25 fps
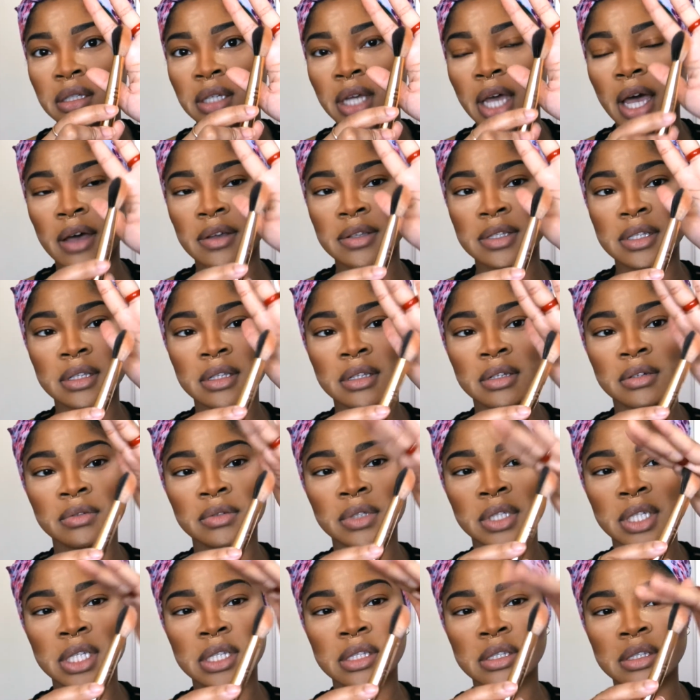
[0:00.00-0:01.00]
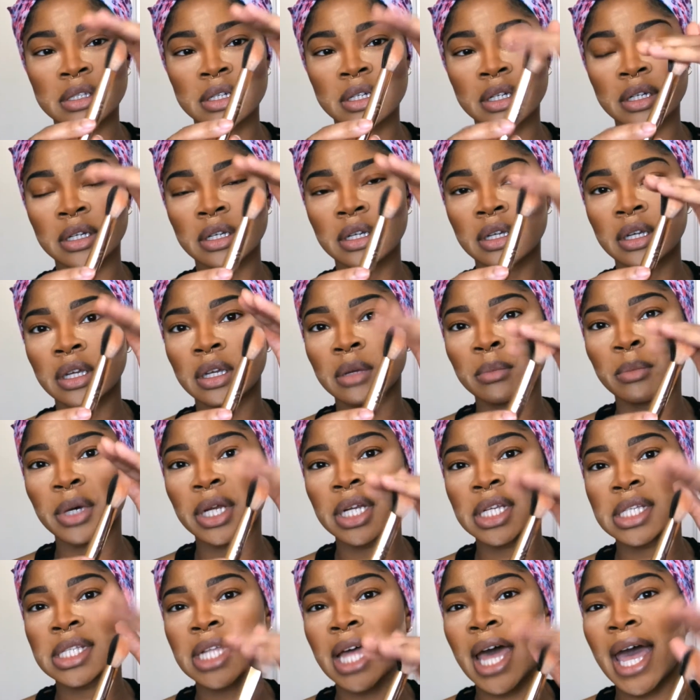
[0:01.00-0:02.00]
how it's a little denser, but
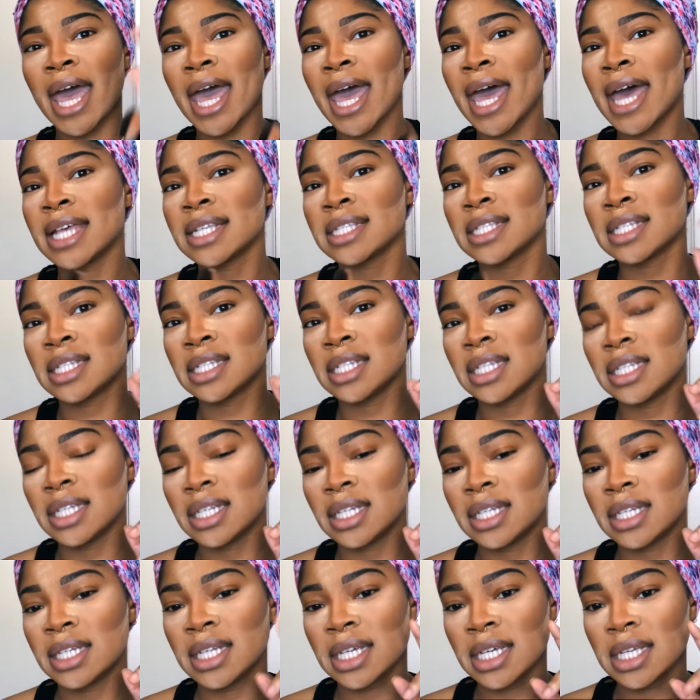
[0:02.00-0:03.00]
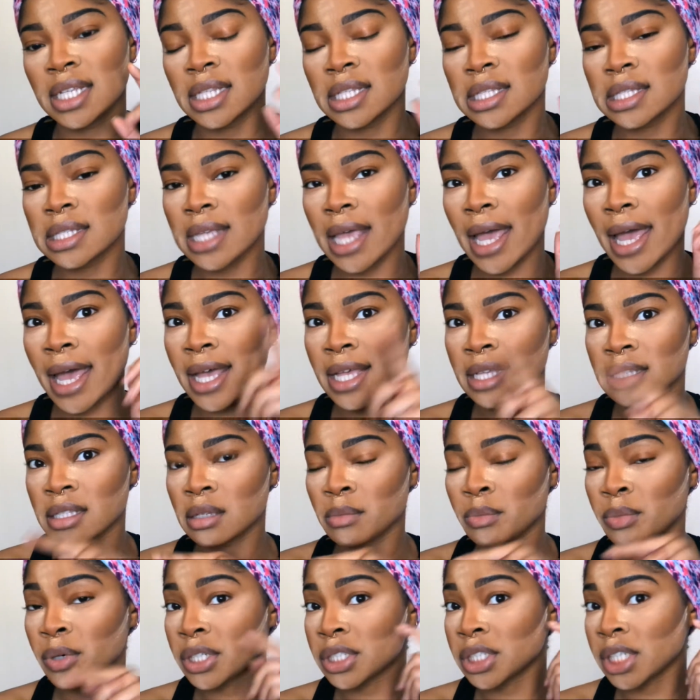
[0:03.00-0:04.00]
it's not as dense as the
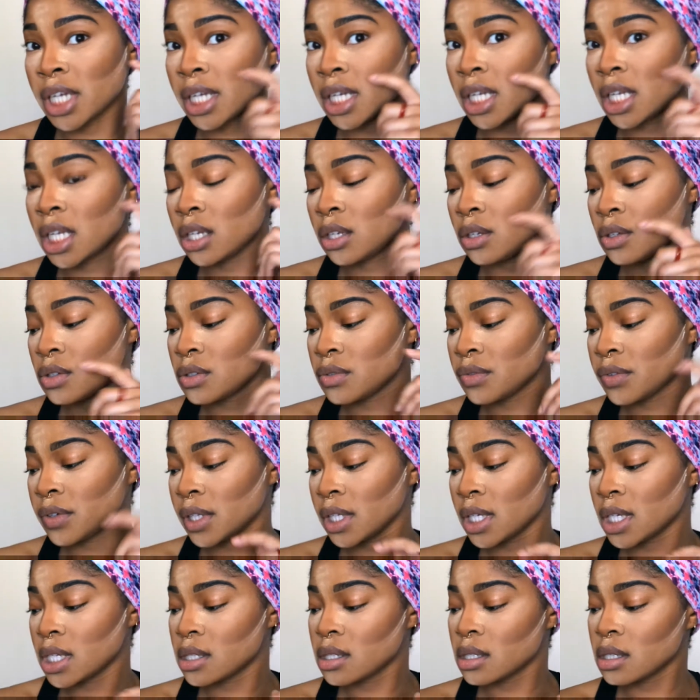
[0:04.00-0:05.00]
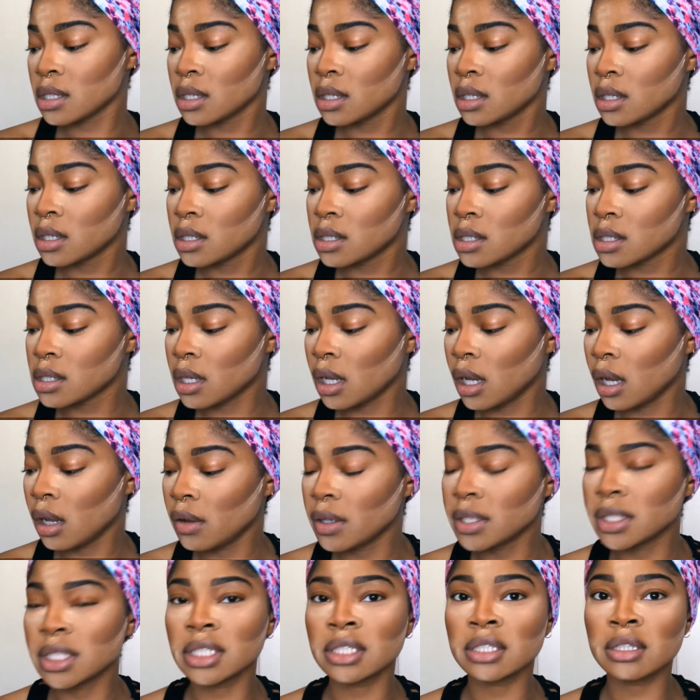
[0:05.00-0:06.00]
brush I did use for this. So
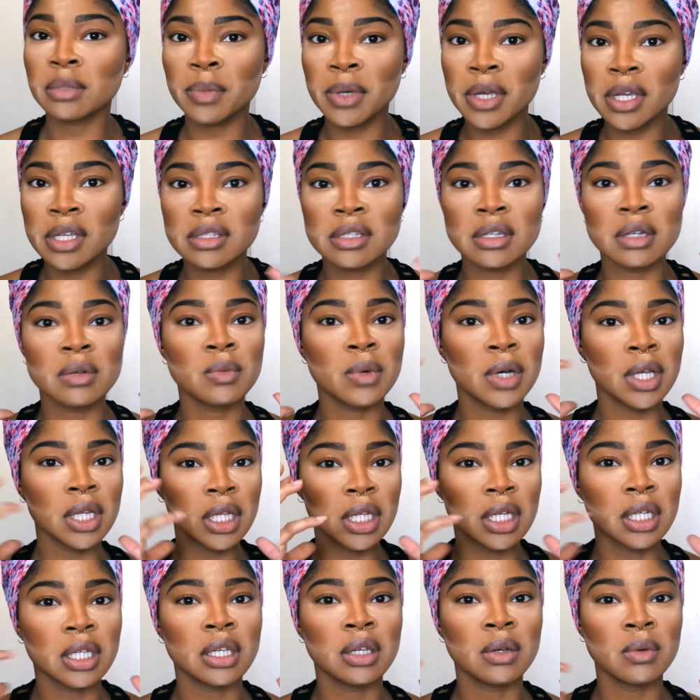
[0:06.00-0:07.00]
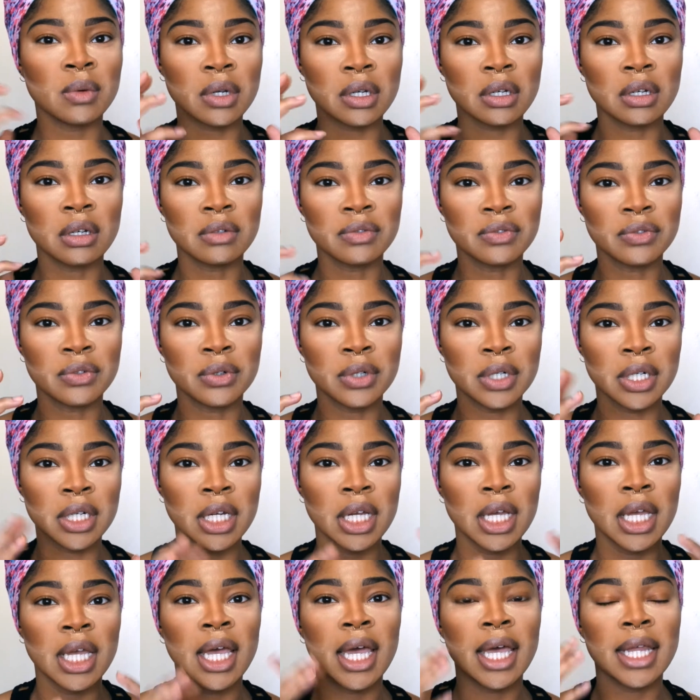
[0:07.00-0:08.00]
it just depends on what look you want to go for,
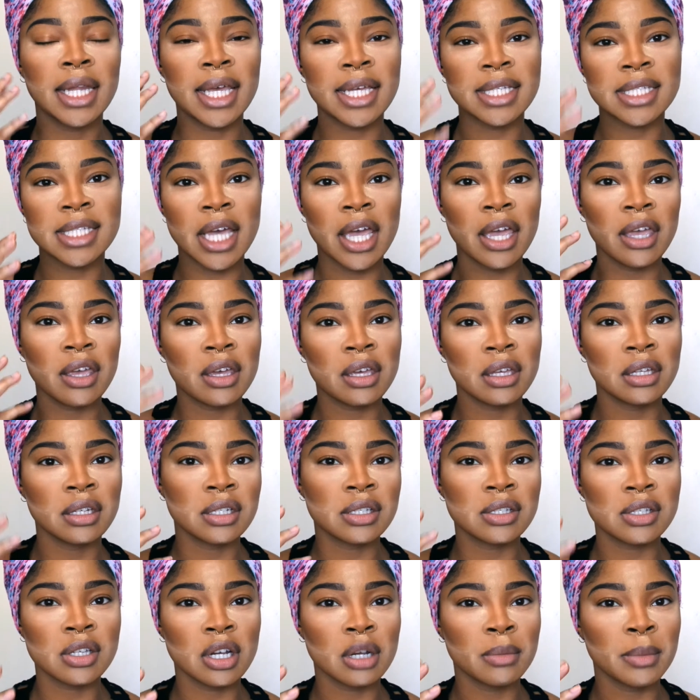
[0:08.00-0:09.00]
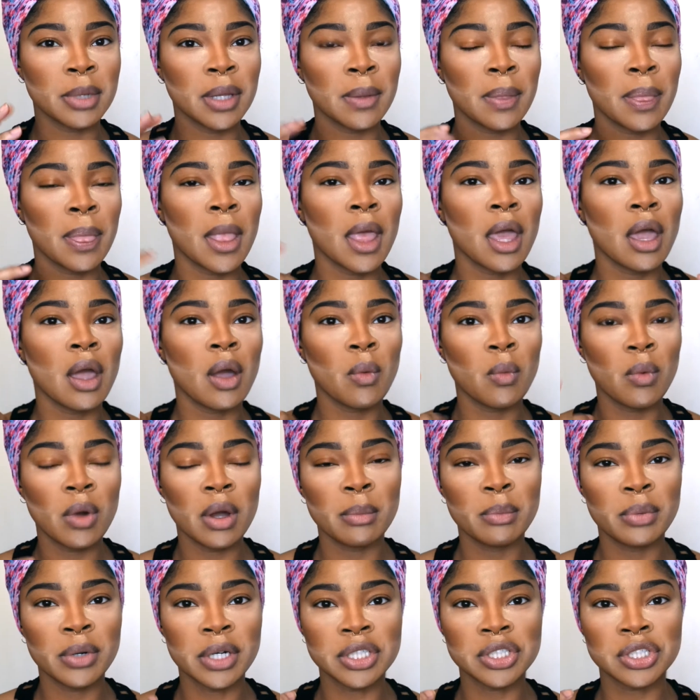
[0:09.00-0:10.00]
and that's how you can determine
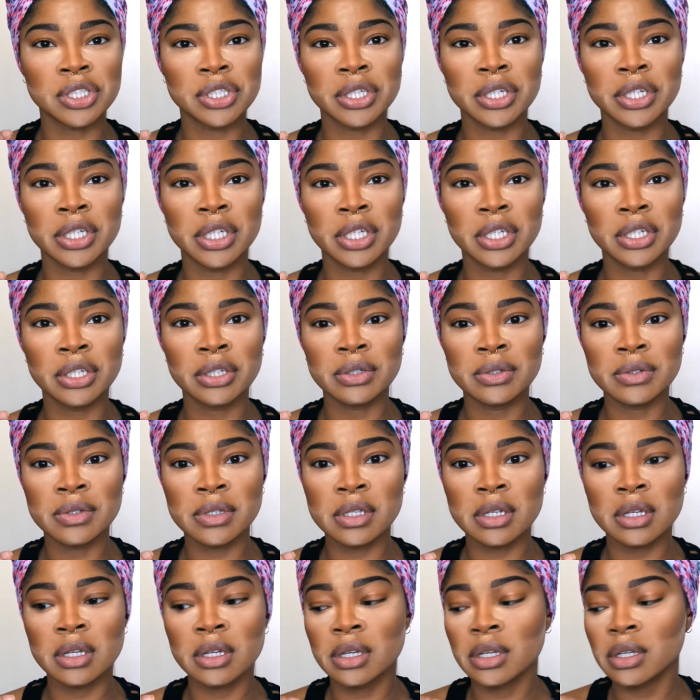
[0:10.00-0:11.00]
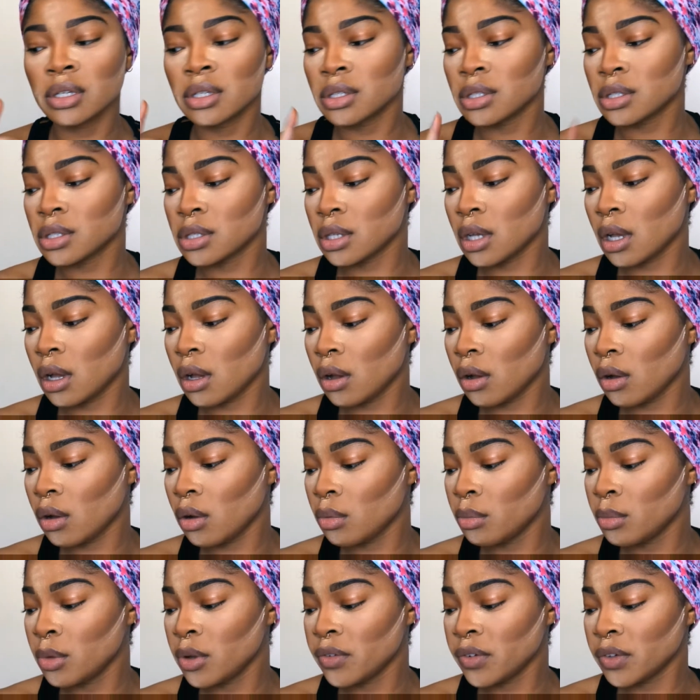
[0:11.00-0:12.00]
what brush you're going to use.
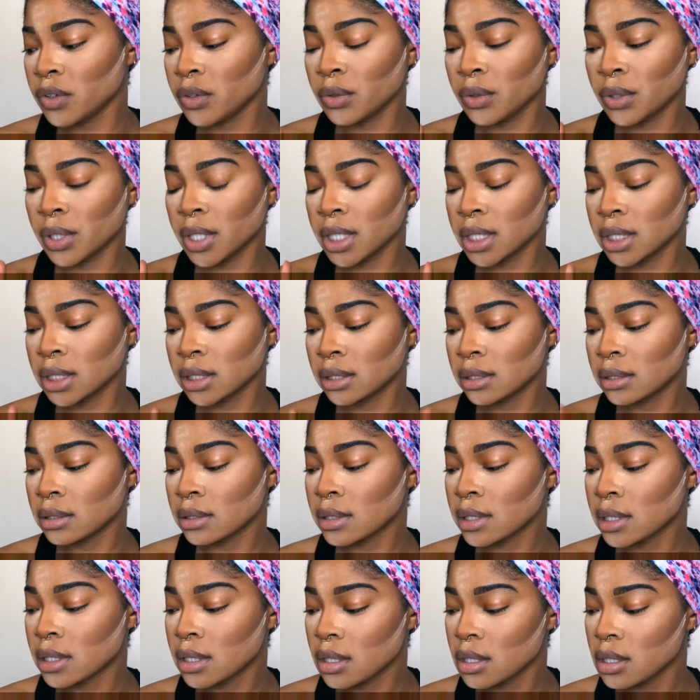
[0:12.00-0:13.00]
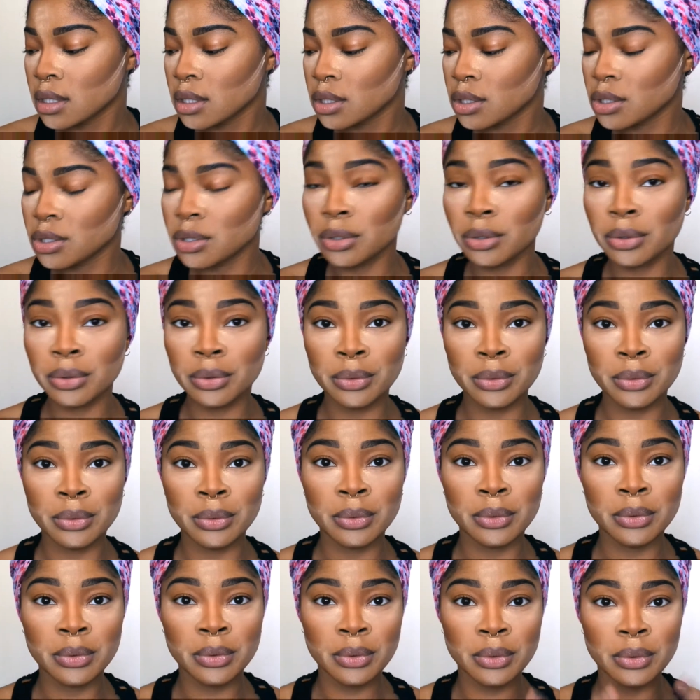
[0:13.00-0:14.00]
So moving on to